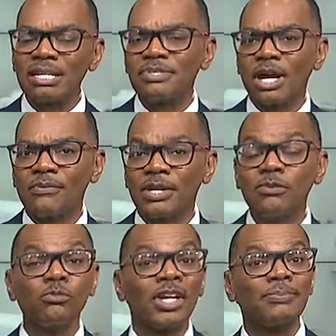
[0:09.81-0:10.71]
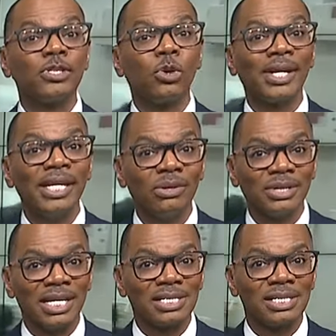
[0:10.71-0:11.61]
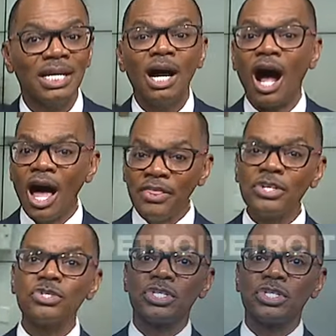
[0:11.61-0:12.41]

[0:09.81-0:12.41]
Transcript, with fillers: of suffering from respiratory illness. Others,